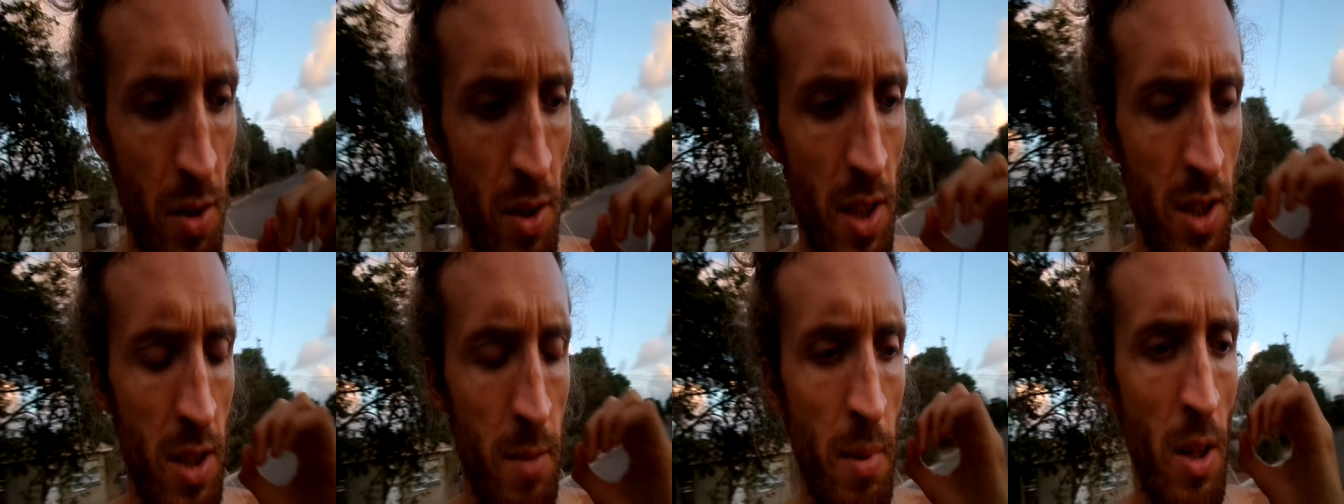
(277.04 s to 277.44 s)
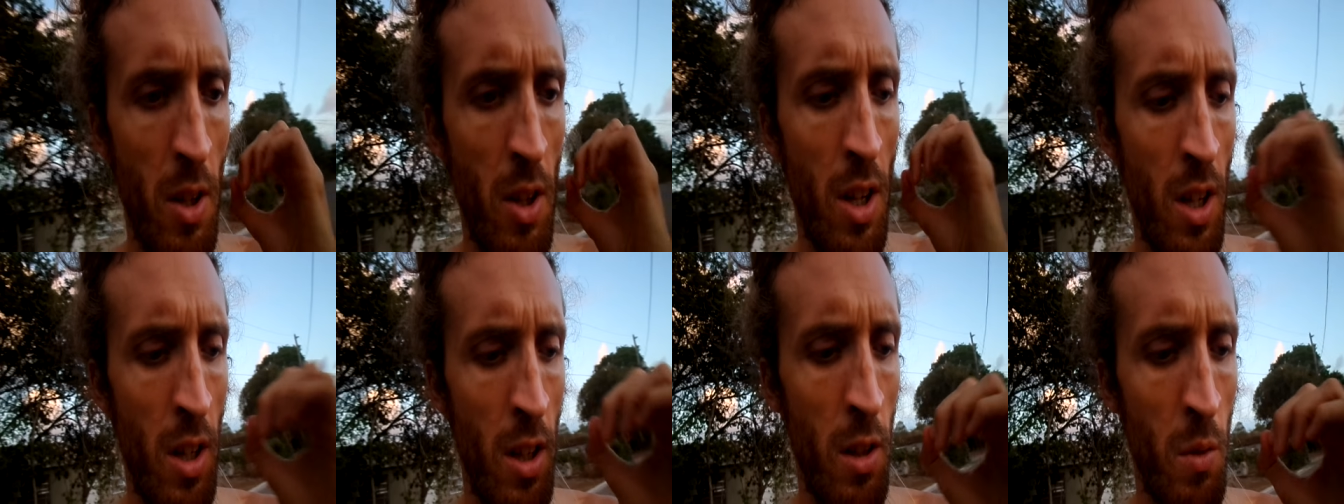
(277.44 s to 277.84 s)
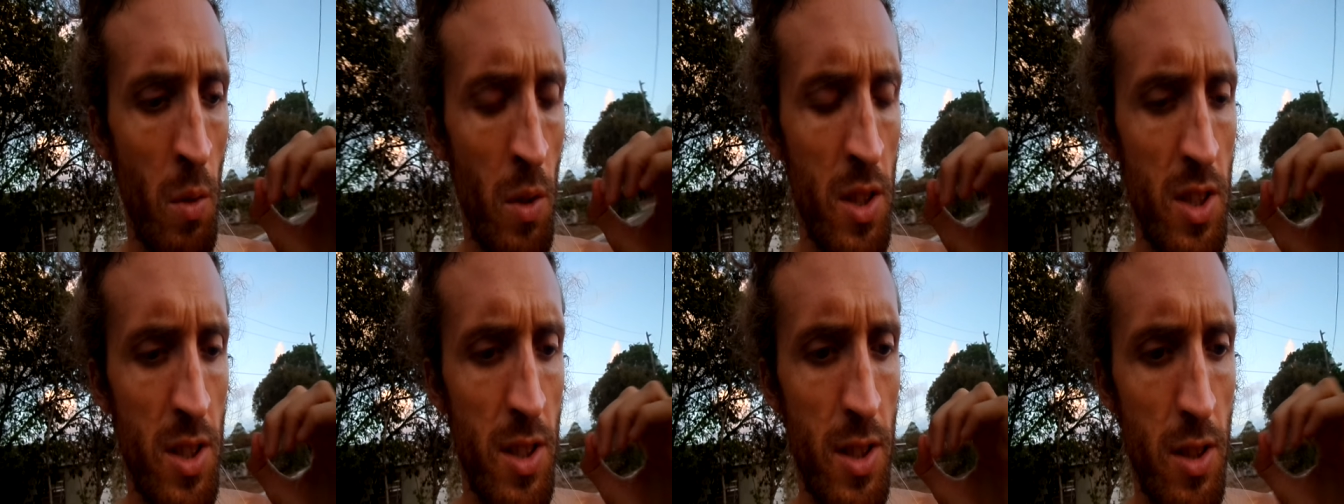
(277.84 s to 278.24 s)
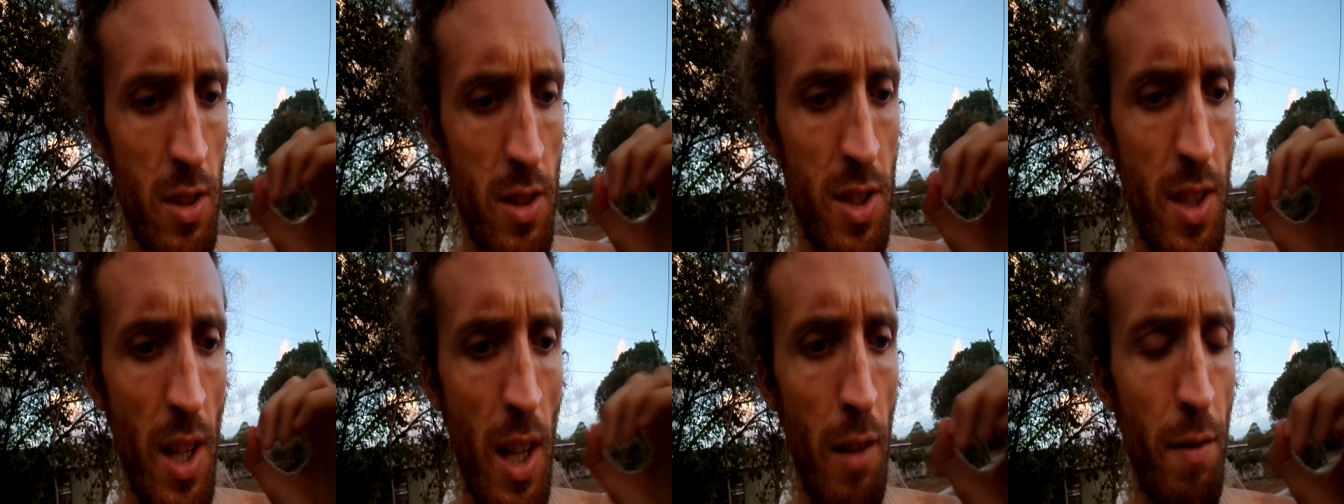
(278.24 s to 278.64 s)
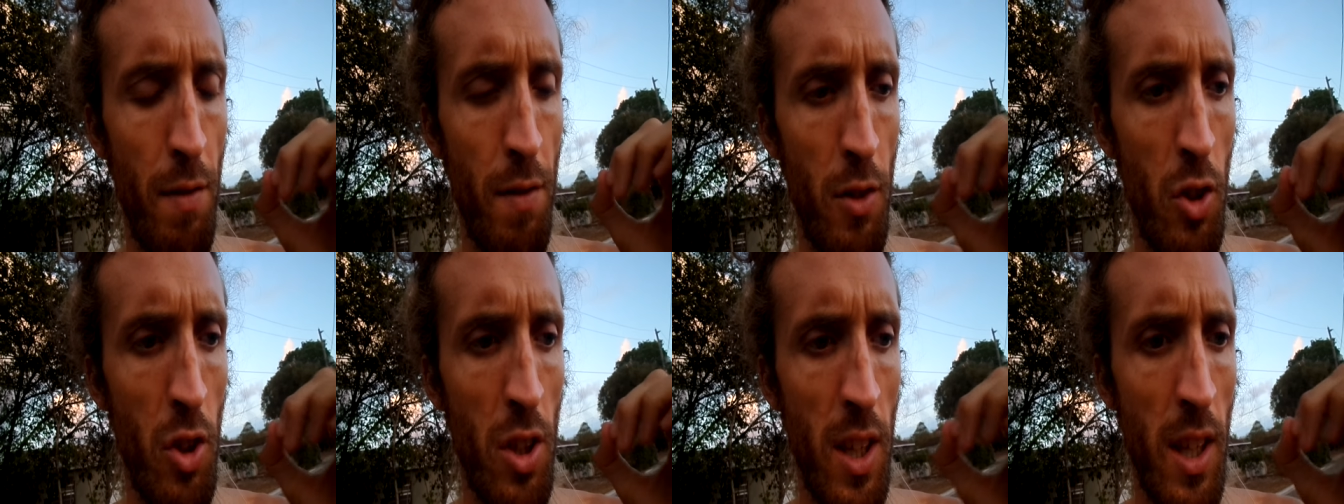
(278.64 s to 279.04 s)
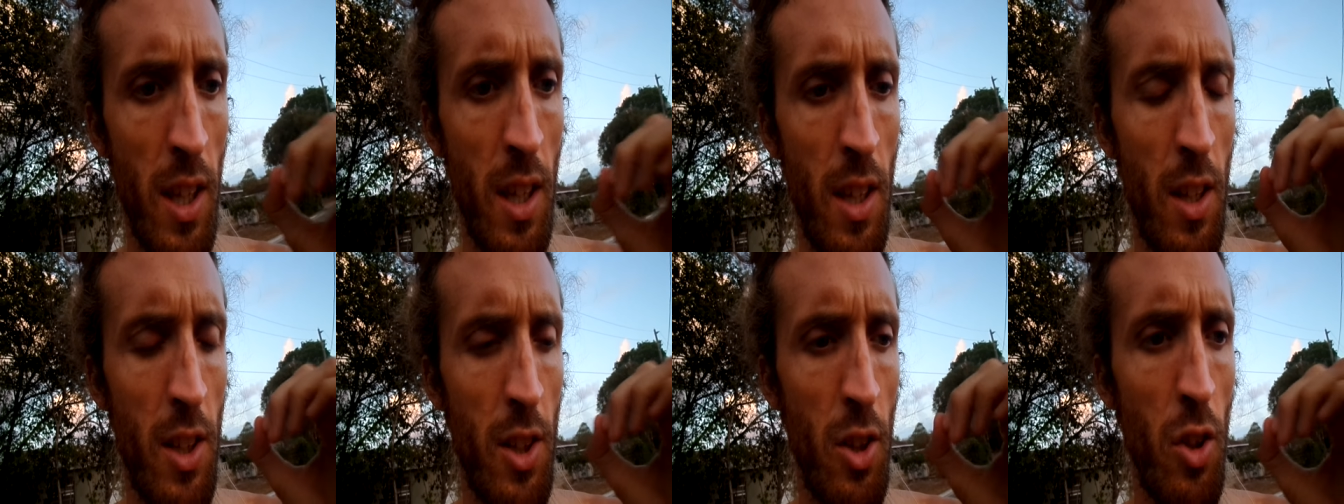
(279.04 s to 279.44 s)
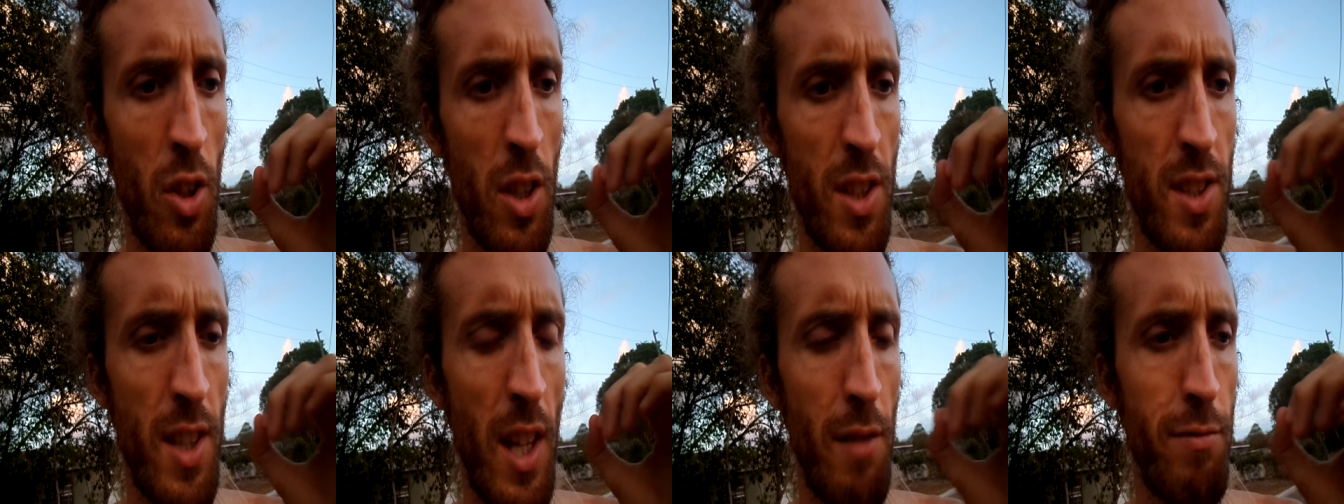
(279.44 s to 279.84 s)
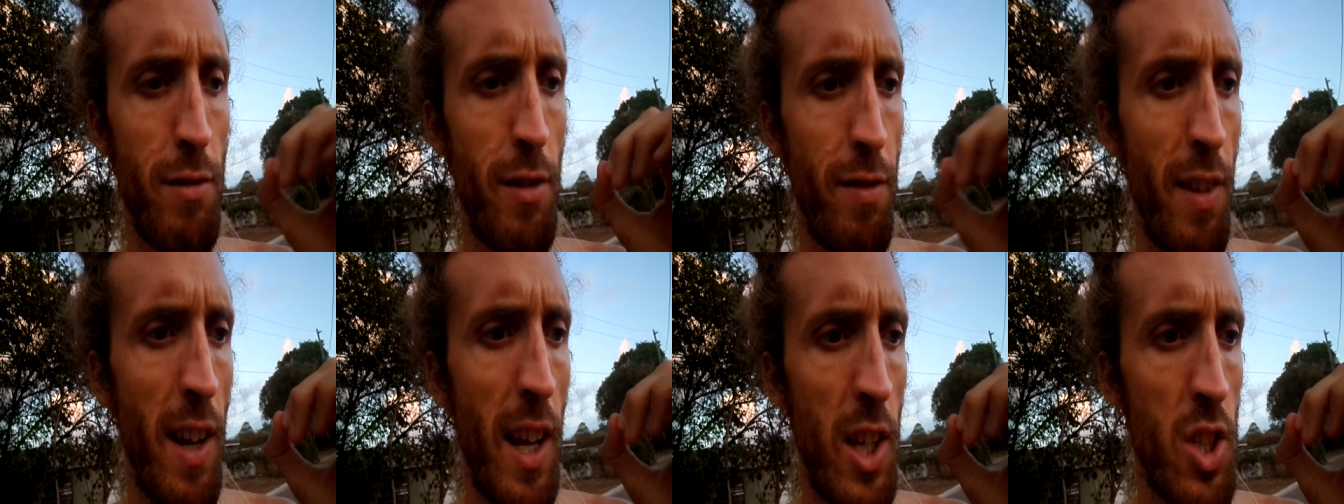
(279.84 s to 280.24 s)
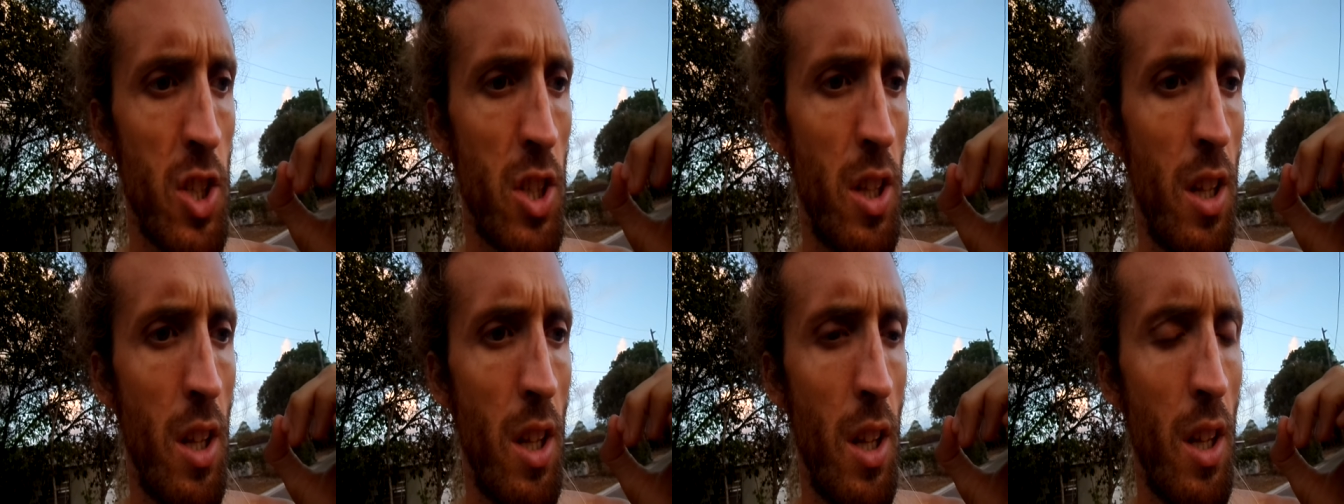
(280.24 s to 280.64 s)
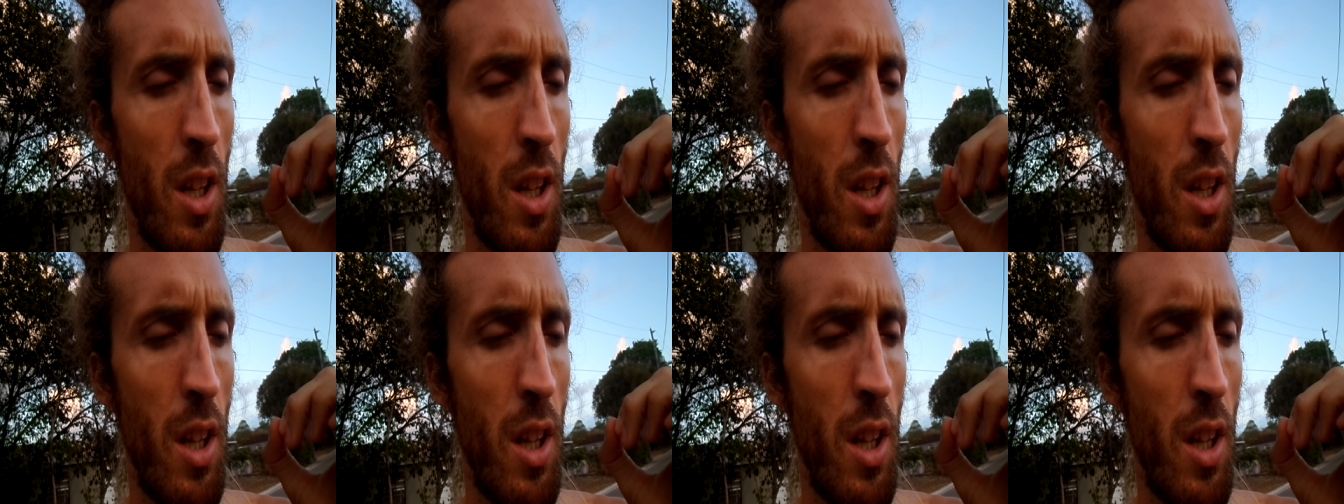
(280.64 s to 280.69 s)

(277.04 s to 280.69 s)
So this is about always self-looking, look, self-reflection.